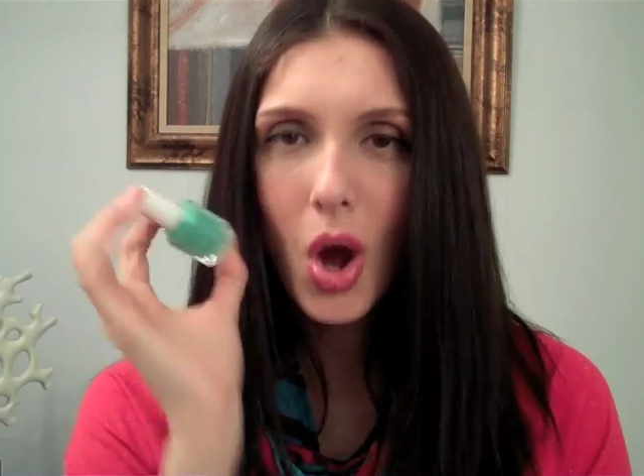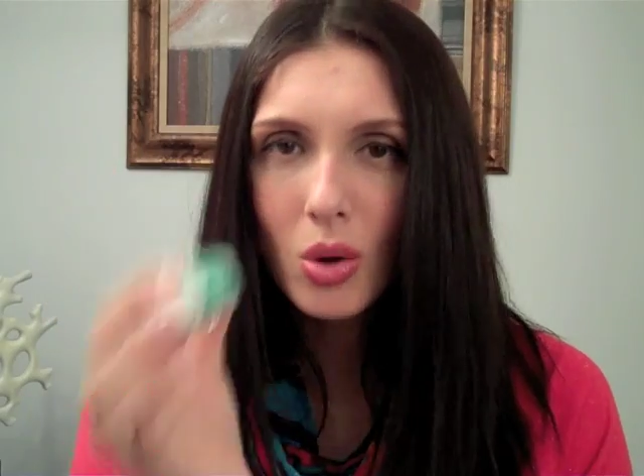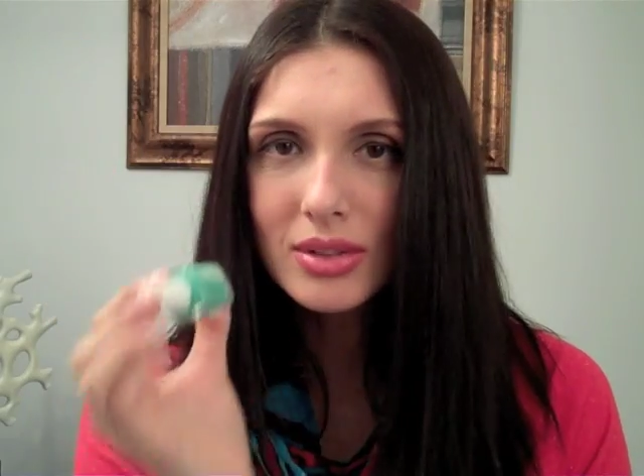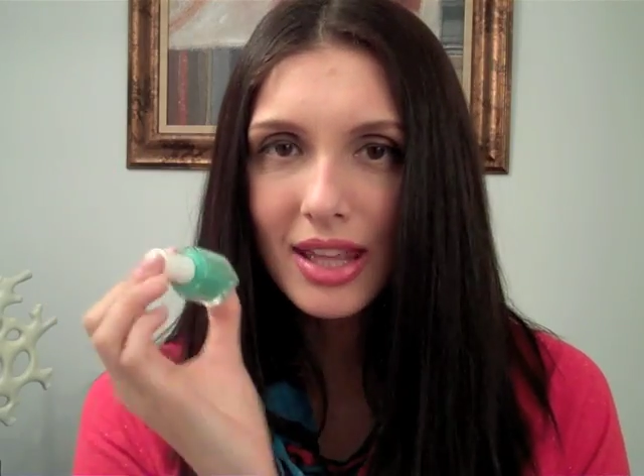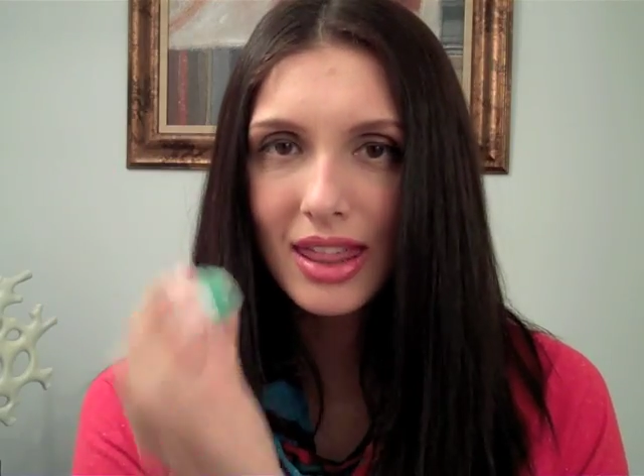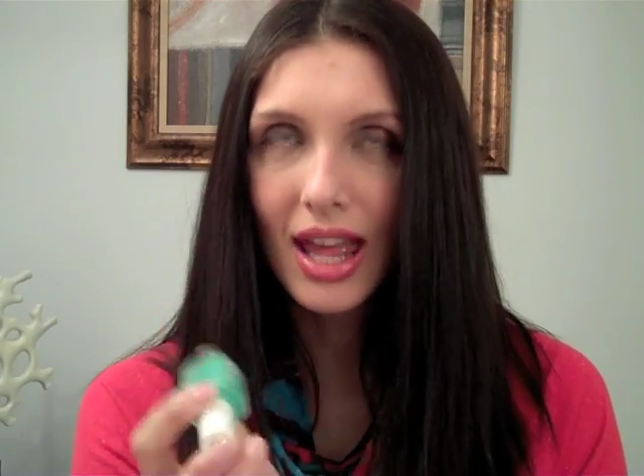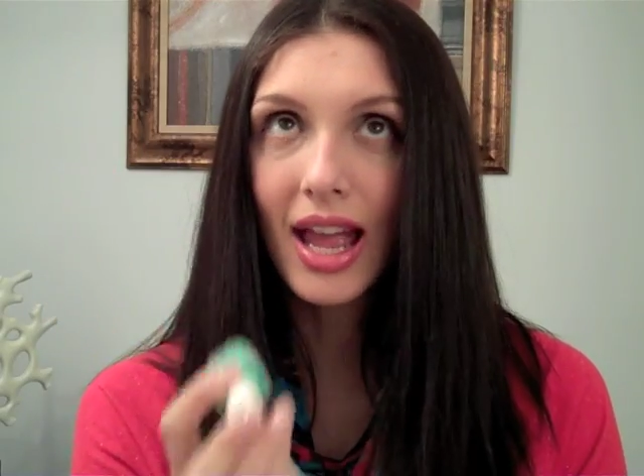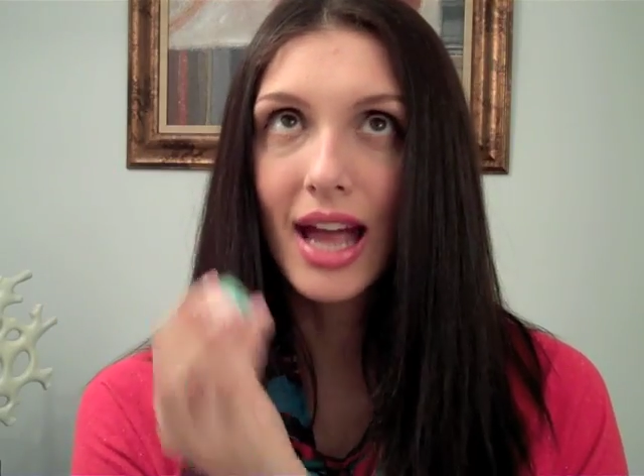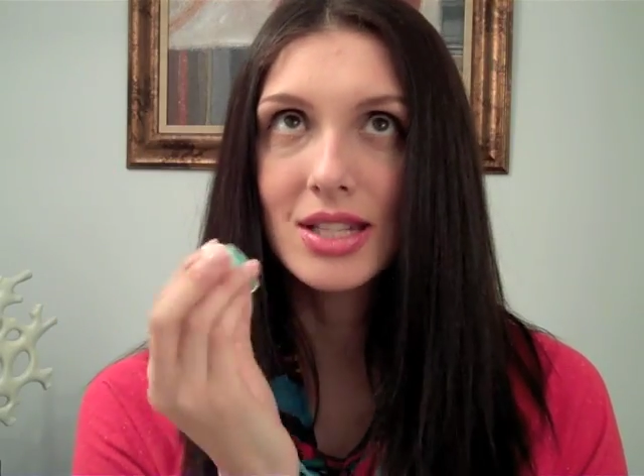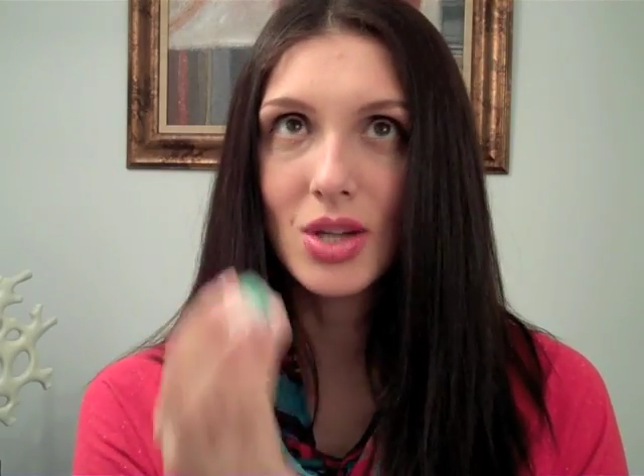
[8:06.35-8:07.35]
only
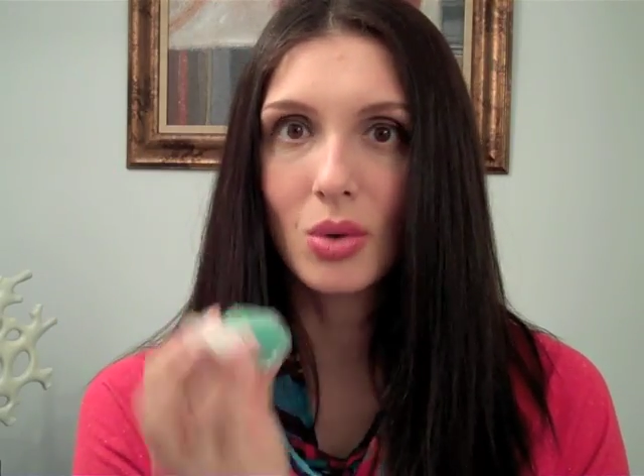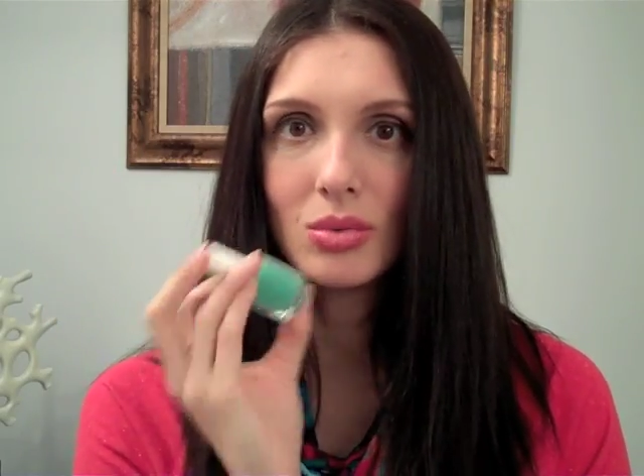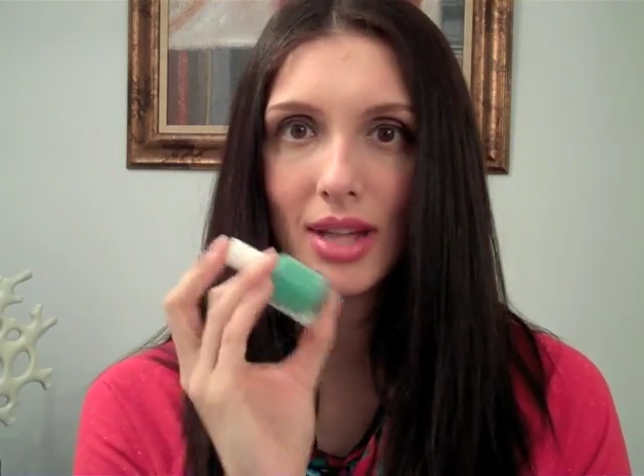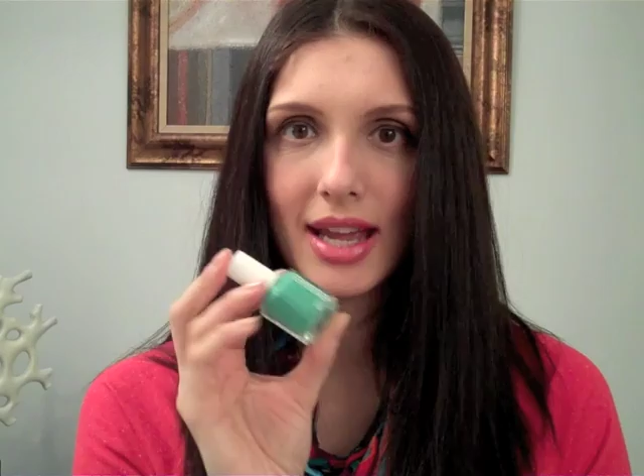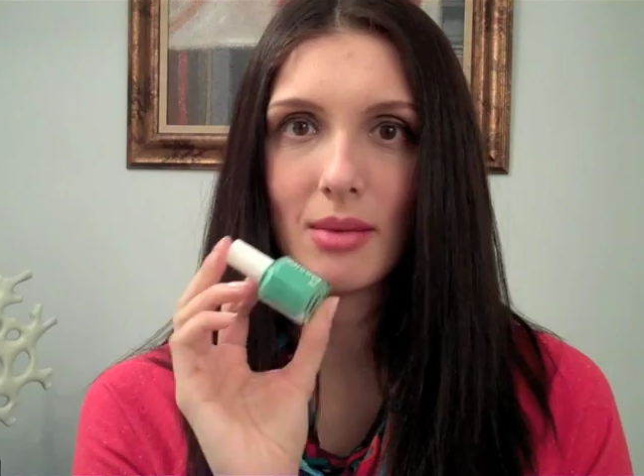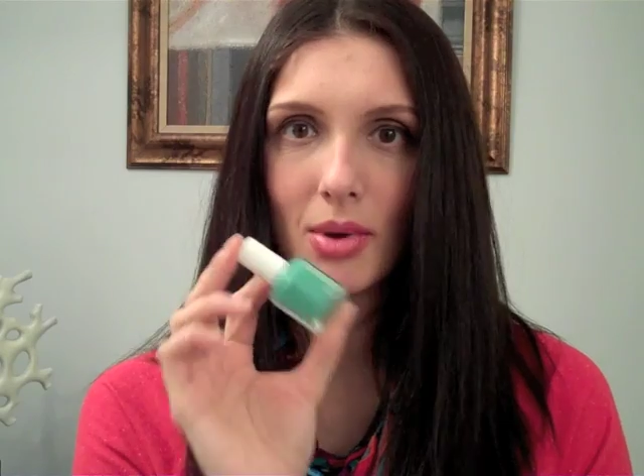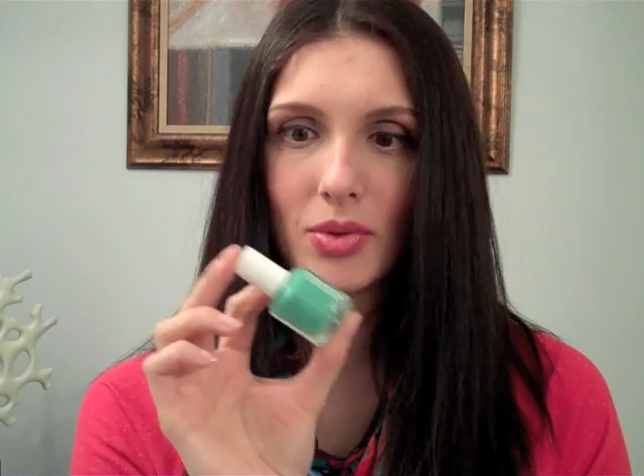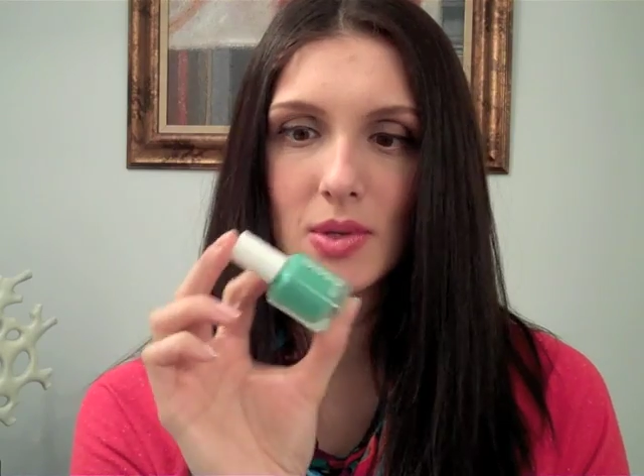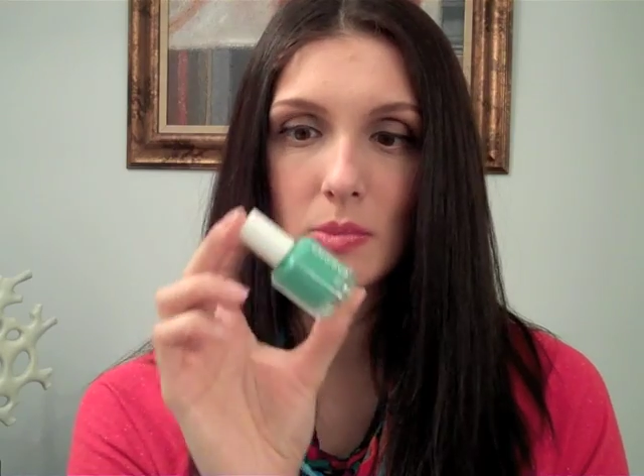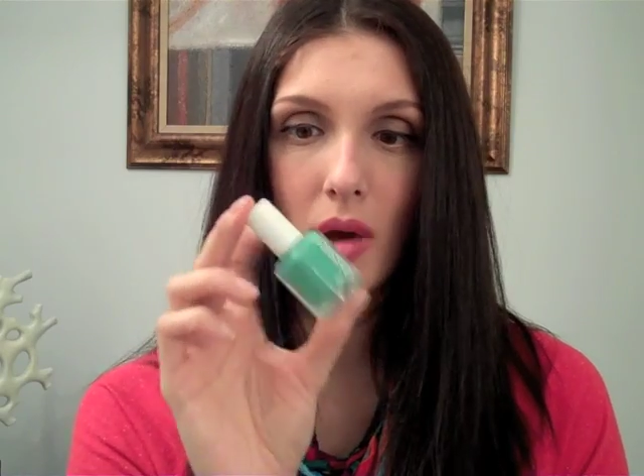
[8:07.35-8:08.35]
thing I don't like about this